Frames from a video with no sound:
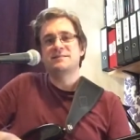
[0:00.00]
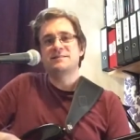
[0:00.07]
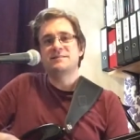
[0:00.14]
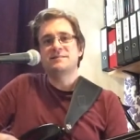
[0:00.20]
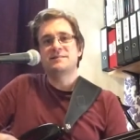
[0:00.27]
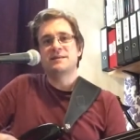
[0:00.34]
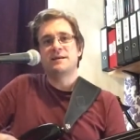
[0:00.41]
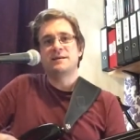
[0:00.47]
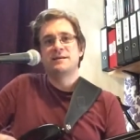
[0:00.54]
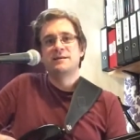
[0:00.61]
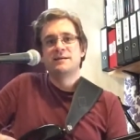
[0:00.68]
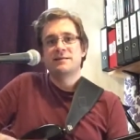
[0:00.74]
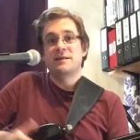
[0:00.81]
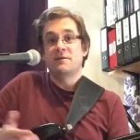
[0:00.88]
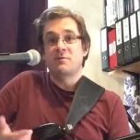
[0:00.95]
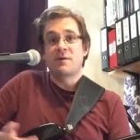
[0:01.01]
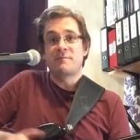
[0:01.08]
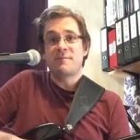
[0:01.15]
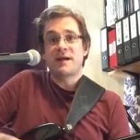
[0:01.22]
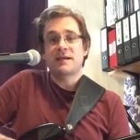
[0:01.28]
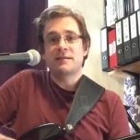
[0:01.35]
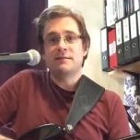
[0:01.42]
and then it went
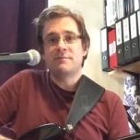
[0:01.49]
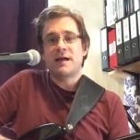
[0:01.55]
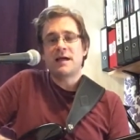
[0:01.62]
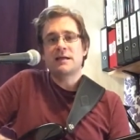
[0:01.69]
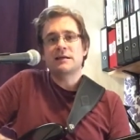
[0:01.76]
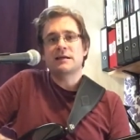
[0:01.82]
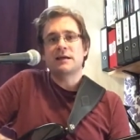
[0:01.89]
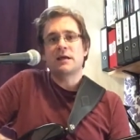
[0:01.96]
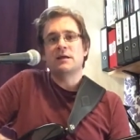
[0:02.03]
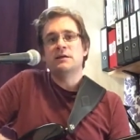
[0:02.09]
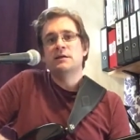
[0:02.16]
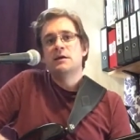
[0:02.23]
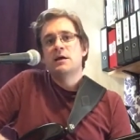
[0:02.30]
back in the bag again.